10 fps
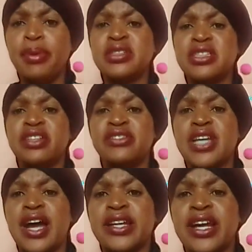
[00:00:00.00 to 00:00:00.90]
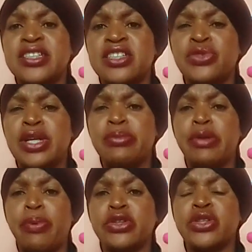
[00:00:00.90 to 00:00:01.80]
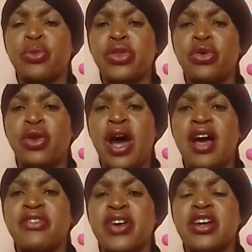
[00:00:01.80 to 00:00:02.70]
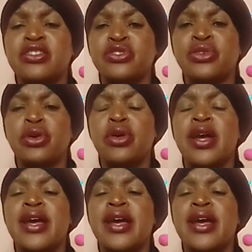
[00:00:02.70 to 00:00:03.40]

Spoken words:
positive side, guys, and really be pushing with your life, guys, you know.